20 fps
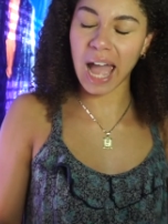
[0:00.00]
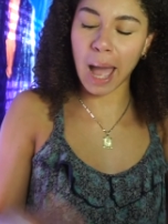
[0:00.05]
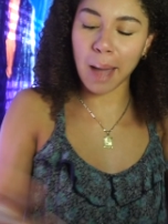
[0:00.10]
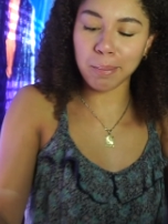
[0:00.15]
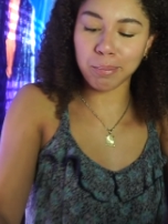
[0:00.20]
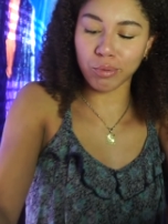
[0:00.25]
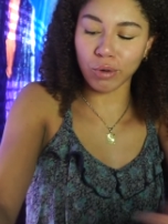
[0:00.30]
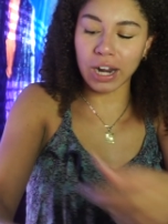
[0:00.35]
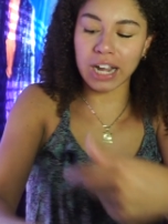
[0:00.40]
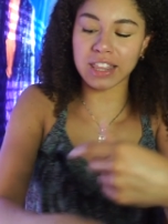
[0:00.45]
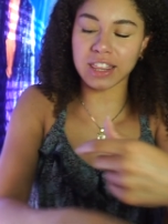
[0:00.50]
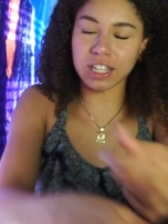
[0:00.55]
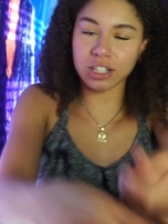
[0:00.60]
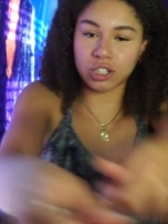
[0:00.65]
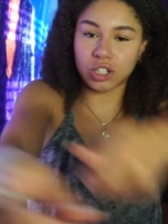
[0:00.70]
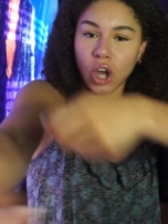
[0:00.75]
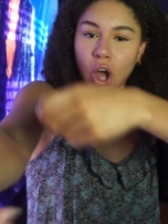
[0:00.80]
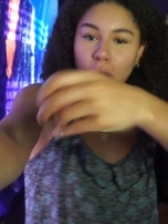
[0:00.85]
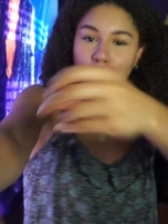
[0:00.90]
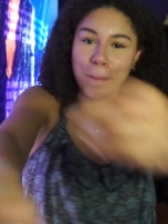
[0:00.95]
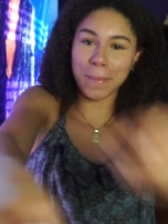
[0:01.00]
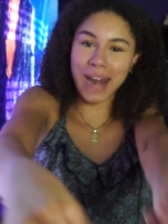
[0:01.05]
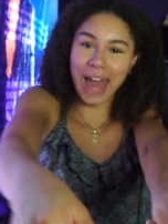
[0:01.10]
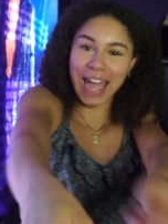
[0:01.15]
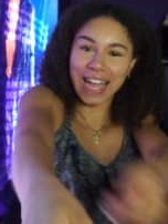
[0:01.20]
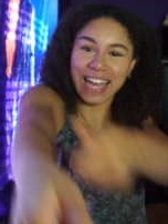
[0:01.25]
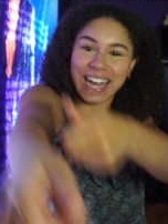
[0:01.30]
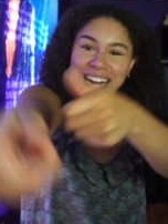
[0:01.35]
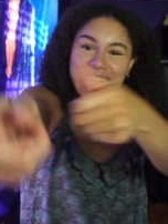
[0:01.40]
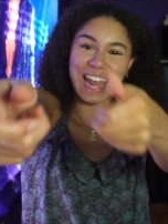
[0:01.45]
I bring the doom
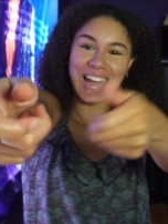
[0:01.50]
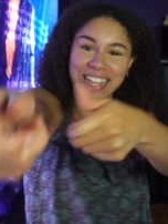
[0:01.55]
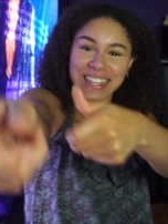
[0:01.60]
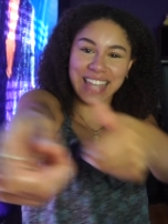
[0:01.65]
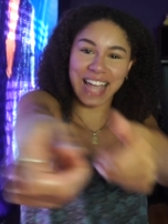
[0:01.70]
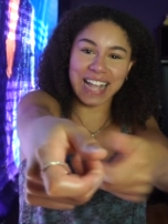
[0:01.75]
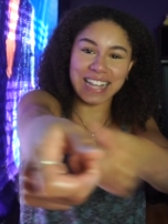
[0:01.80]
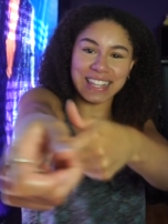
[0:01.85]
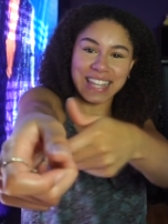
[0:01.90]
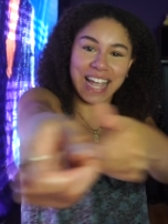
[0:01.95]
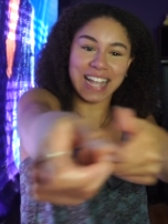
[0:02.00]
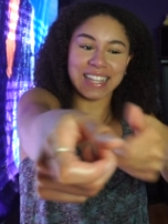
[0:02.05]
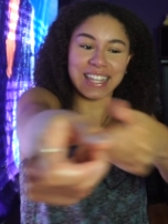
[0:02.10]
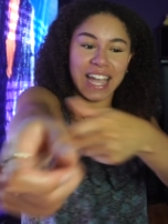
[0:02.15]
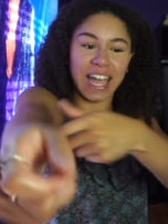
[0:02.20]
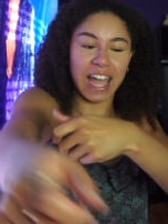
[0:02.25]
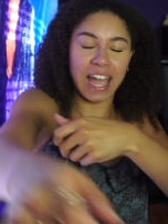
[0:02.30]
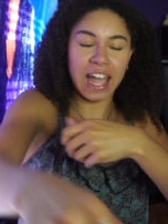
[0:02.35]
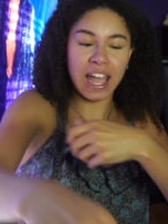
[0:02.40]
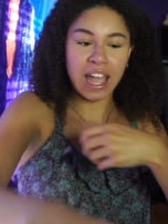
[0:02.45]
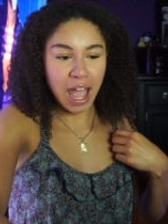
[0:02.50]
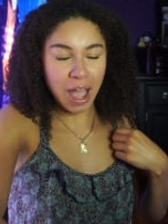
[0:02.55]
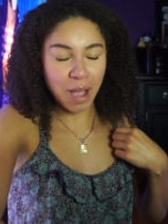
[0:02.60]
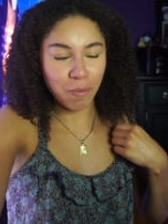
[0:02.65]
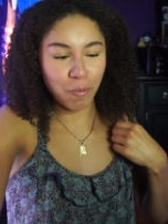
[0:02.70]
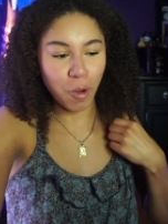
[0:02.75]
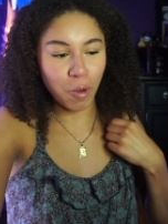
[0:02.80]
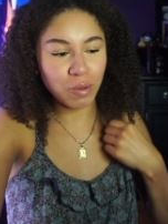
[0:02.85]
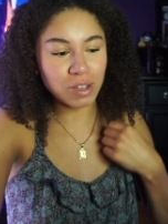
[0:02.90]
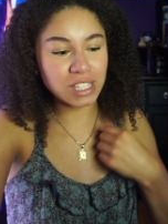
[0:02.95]
like a rat-tat-tat-tat.
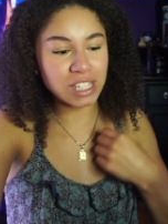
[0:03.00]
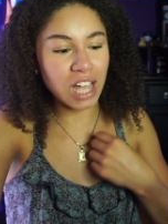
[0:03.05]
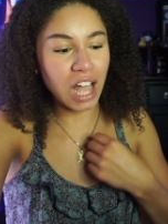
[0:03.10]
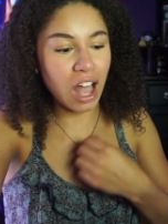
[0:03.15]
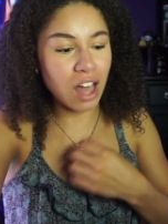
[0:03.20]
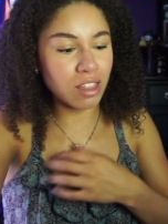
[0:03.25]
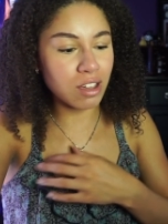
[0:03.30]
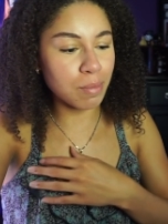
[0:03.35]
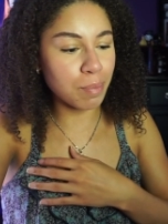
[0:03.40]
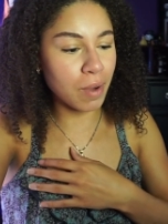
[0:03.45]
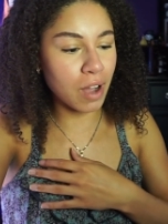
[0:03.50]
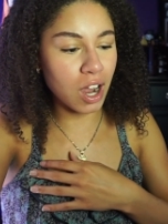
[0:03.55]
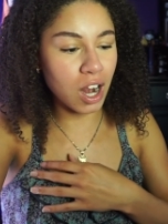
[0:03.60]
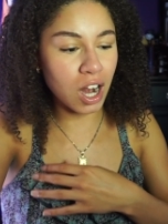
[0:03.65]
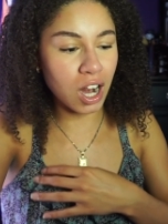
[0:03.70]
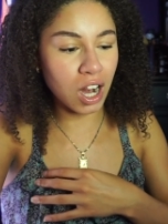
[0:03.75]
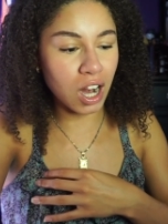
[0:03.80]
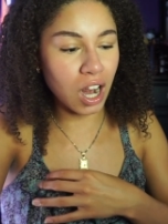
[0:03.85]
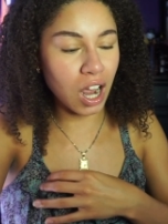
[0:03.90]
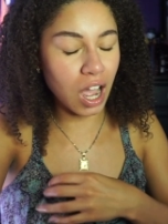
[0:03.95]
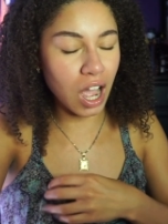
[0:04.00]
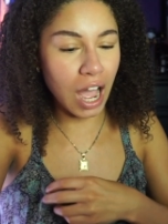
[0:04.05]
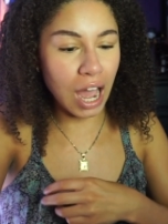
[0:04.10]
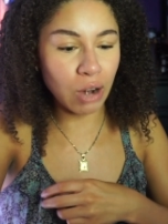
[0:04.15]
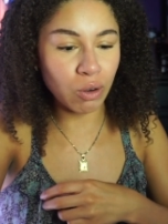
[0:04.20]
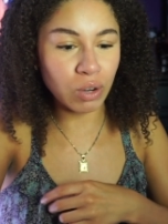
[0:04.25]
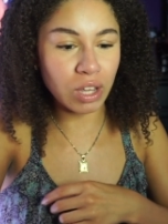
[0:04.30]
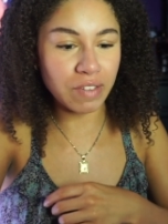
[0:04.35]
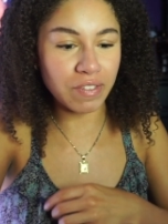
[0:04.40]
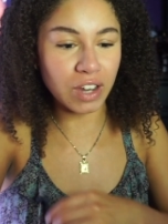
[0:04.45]
And what was the other part? I
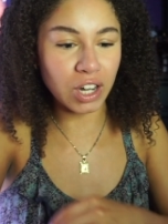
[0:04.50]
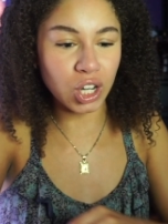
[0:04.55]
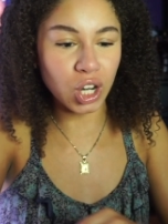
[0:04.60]
don't even